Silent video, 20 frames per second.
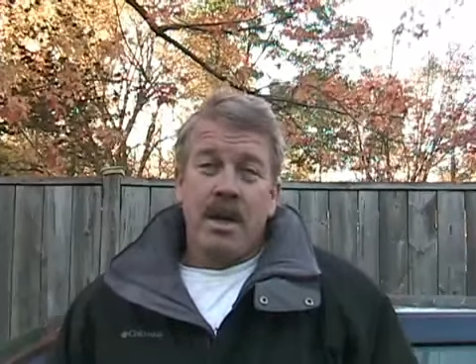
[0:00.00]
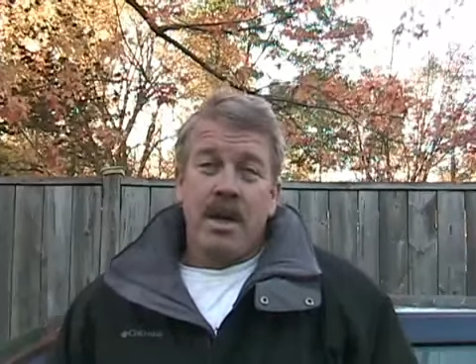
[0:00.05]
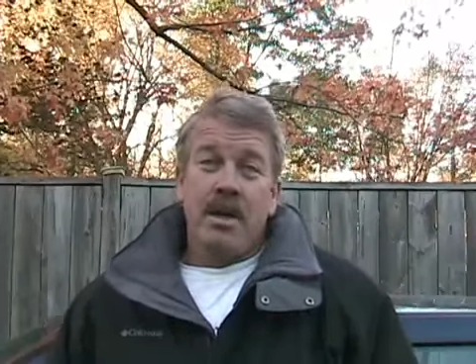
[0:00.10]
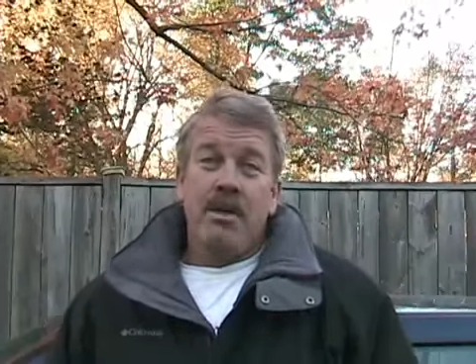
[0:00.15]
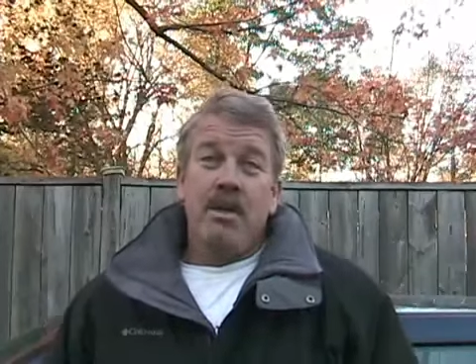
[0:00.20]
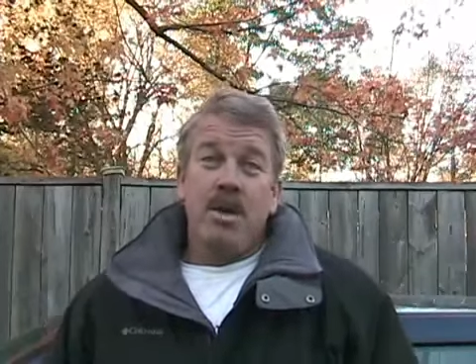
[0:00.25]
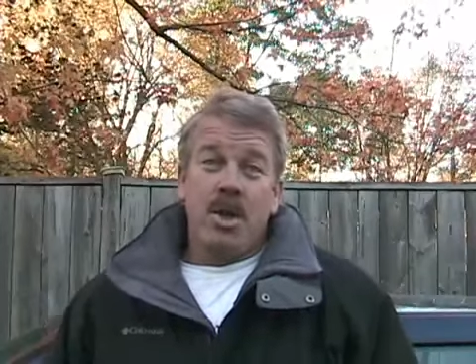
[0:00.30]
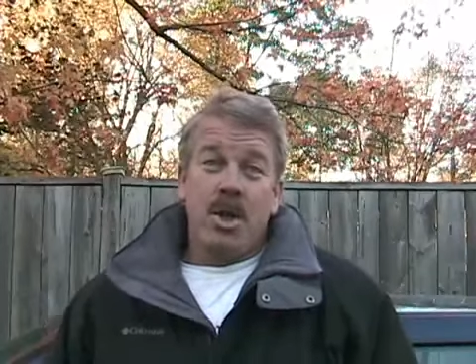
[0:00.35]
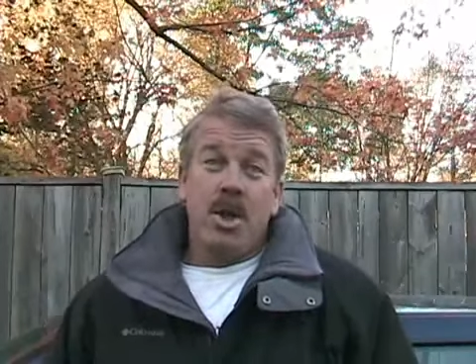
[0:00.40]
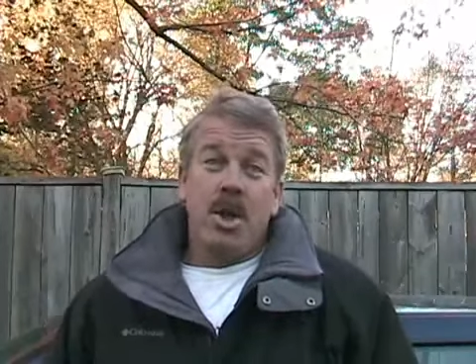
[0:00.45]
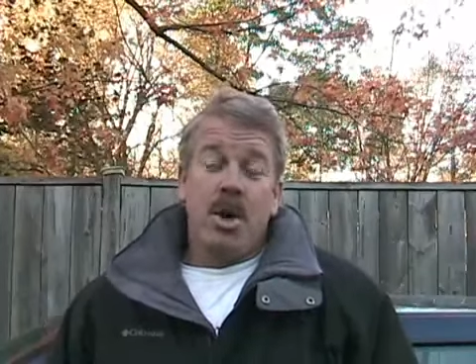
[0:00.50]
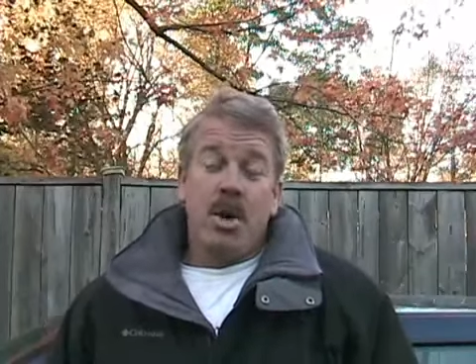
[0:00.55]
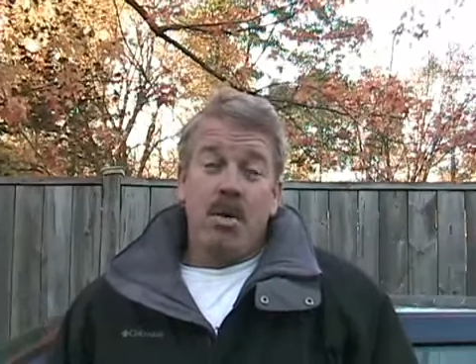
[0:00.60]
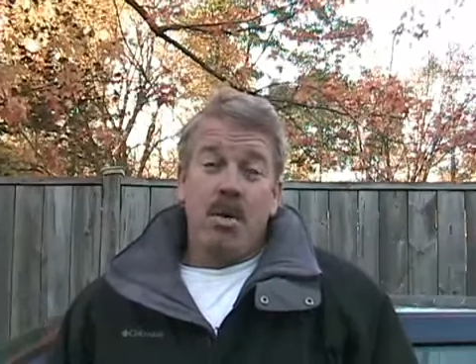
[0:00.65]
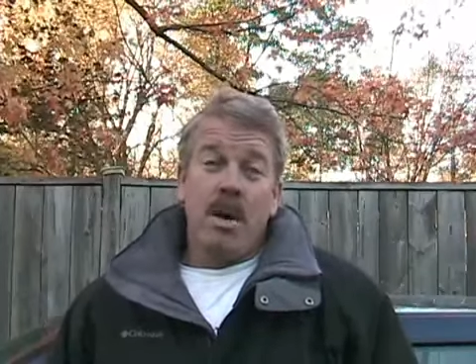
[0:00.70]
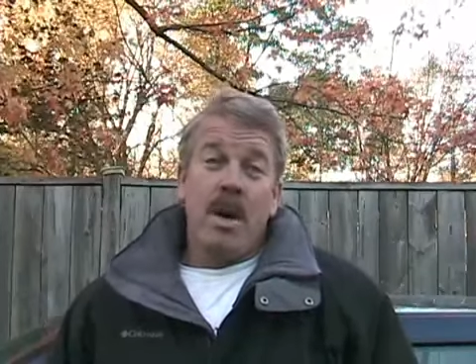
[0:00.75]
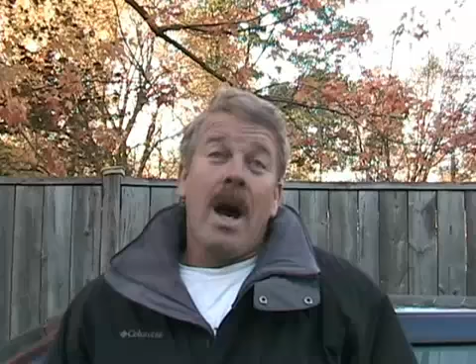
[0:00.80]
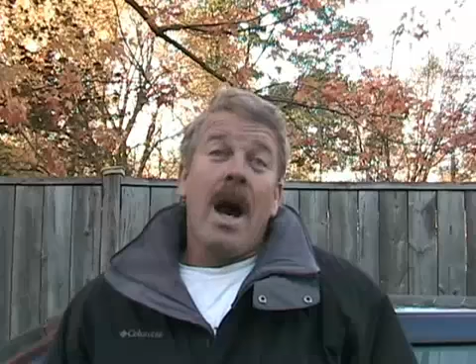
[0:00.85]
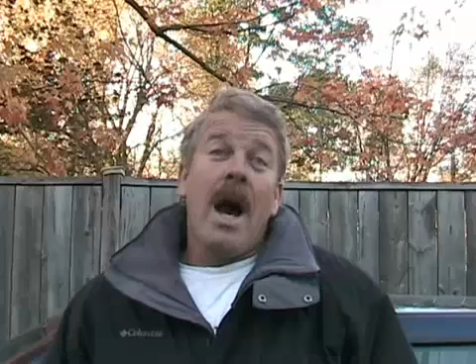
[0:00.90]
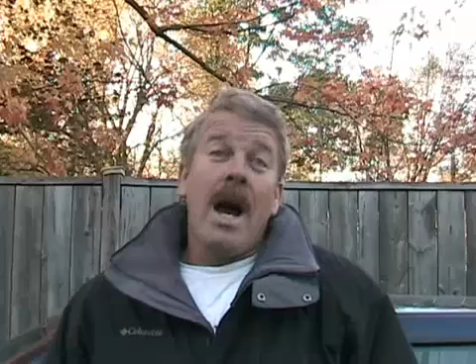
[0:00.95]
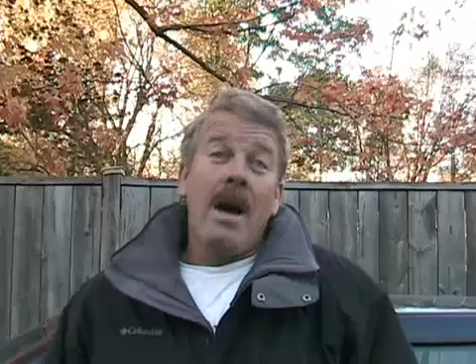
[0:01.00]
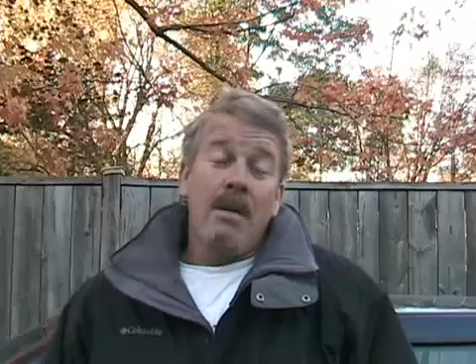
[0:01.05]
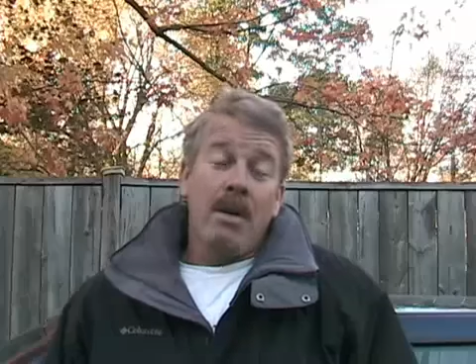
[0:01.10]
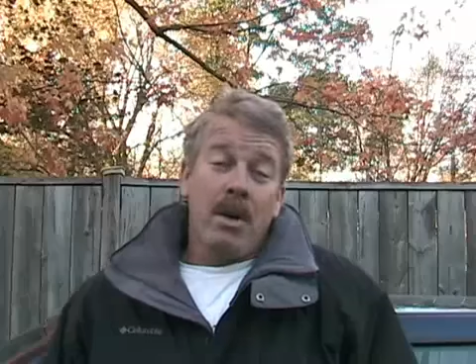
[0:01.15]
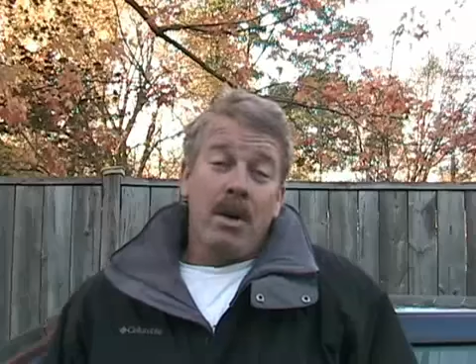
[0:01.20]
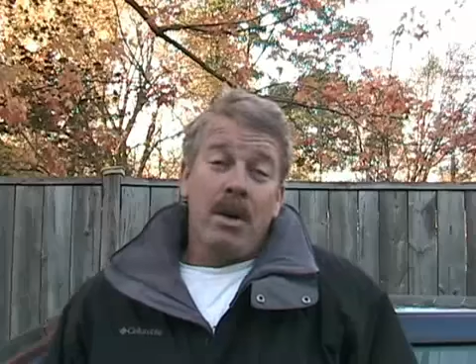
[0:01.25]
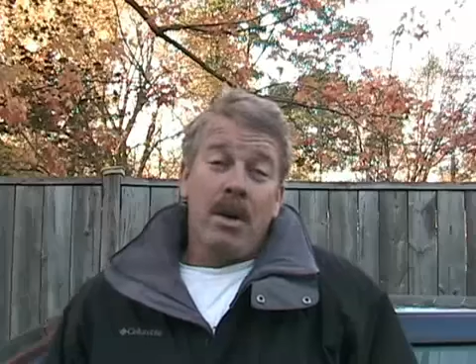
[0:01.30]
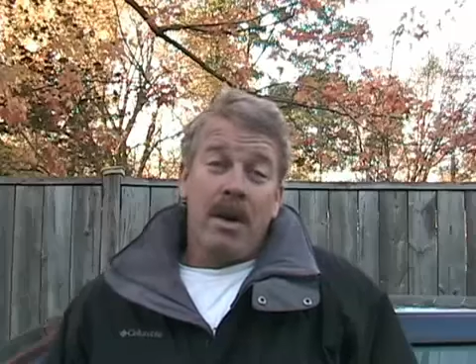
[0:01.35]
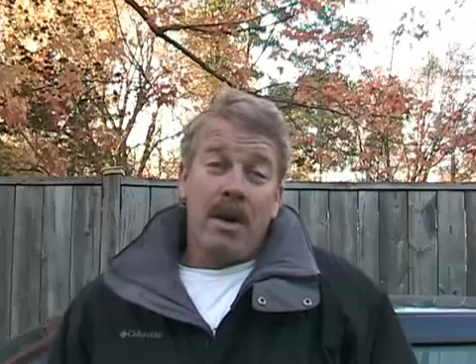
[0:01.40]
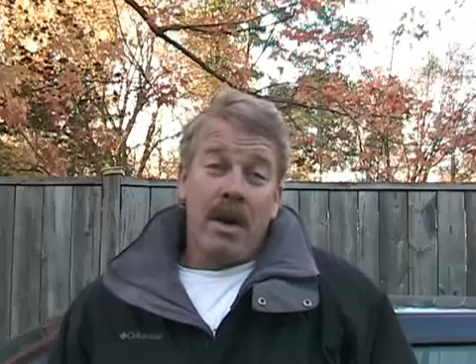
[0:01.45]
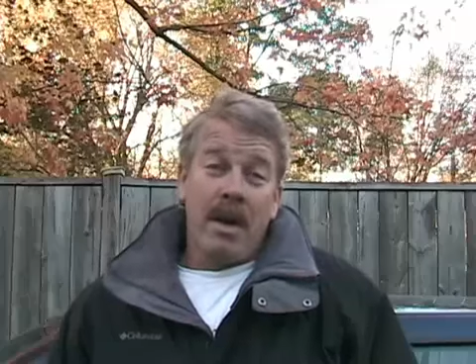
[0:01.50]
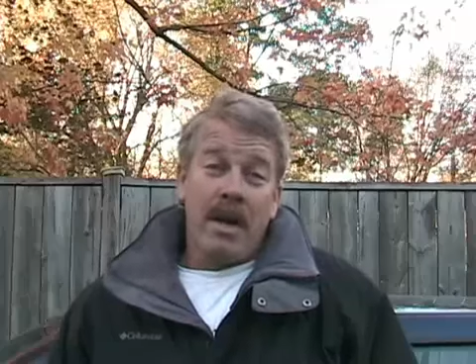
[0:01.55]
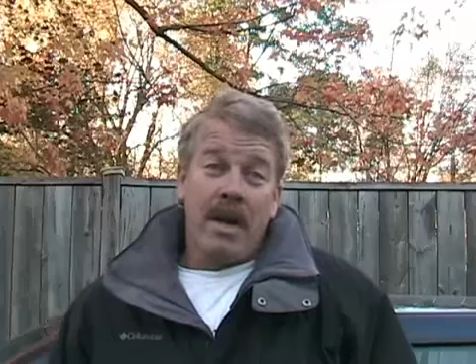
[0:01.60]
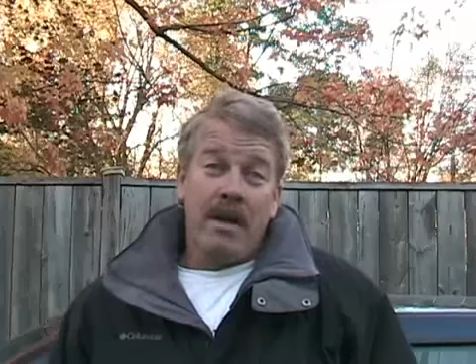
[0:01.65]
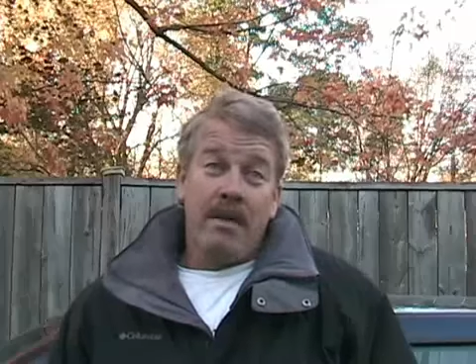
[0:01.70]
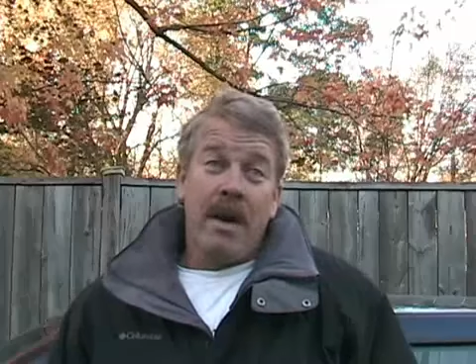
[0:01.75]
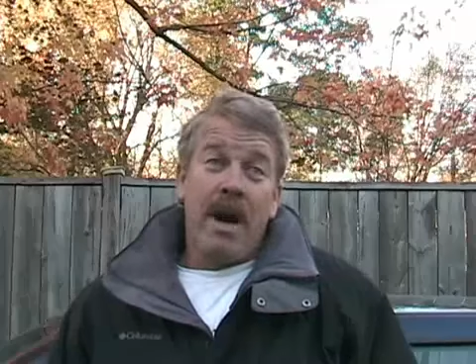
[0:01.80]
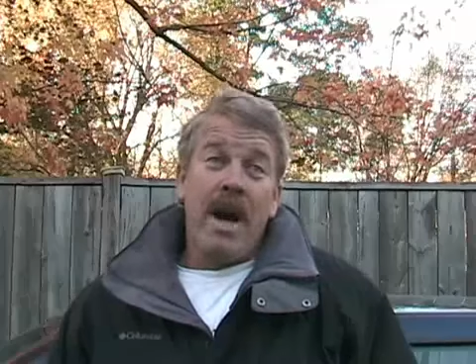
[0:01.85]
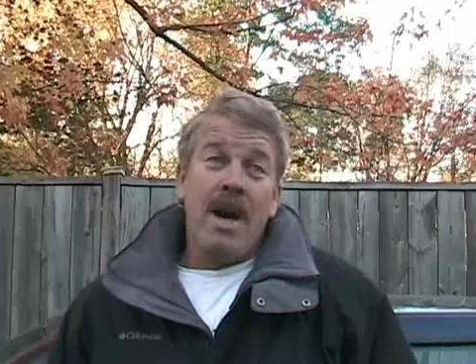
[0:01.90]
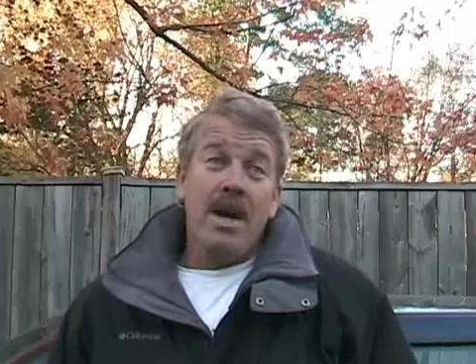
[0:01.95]
that would show what I would look like
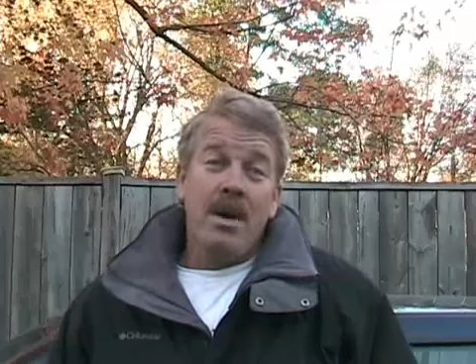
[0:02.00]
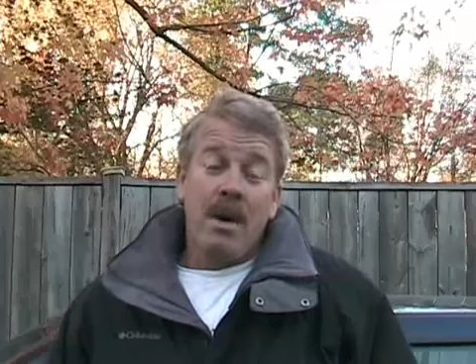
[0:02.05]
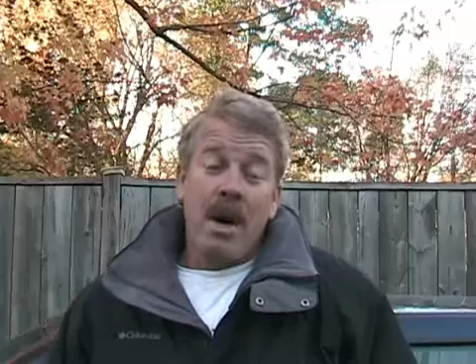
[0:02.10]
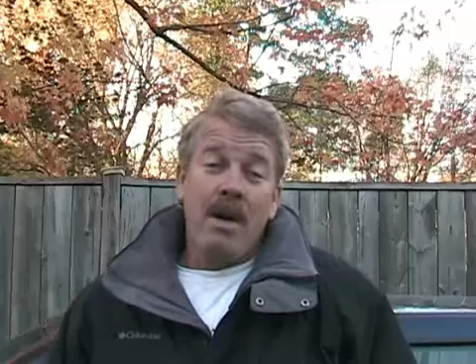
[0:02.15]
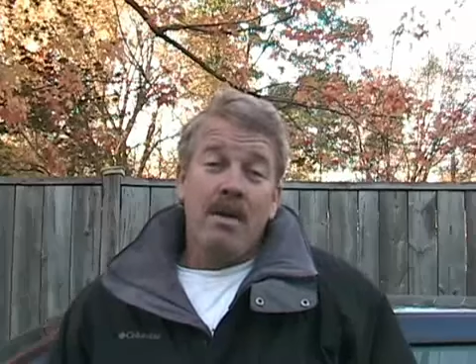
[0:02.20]
if I knew